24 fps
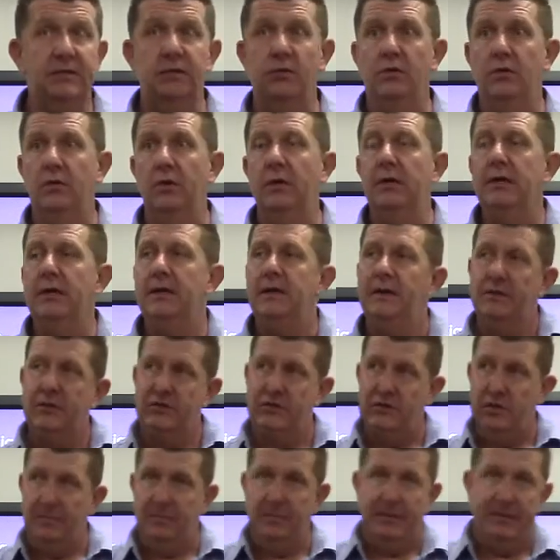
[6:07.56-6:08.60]
or
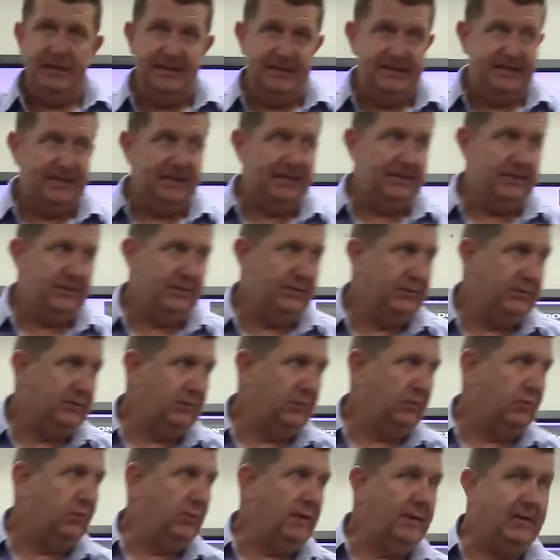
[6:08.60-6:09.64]
shopping centers,
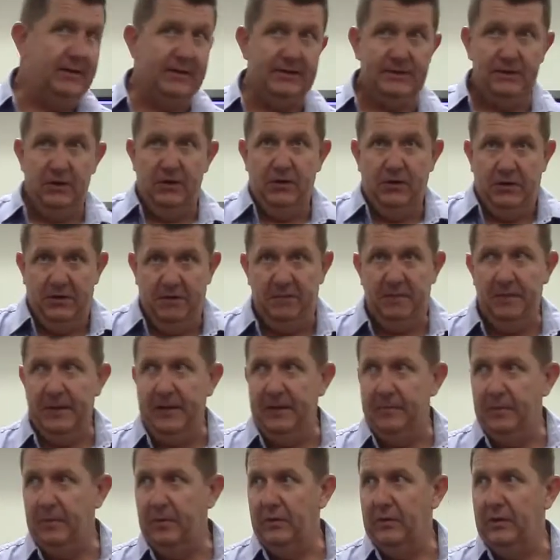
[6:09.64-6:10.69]
or where there's a lot of
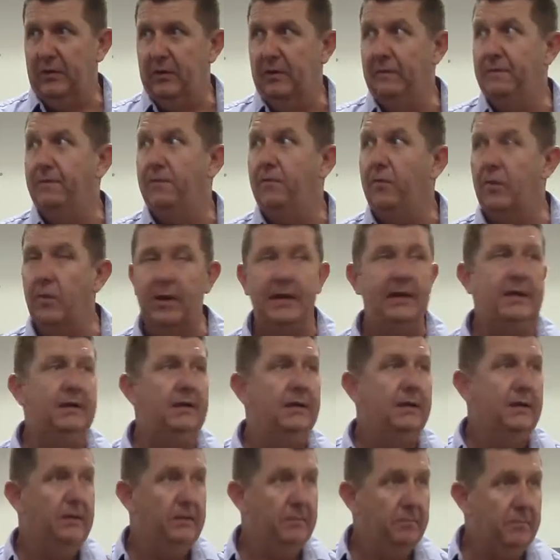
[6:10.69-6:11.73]
people. You avoid
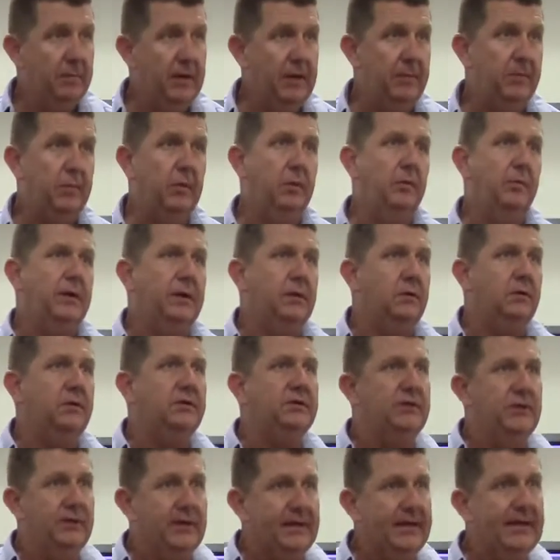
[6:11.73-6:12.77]
people because
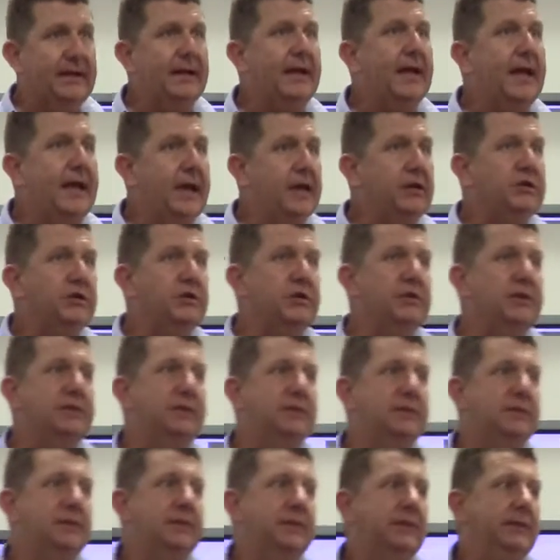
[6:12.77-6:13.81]
you get
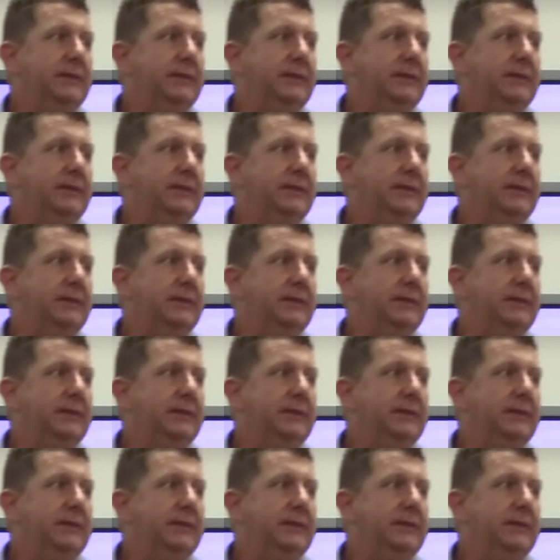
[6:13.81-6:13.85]
anxious.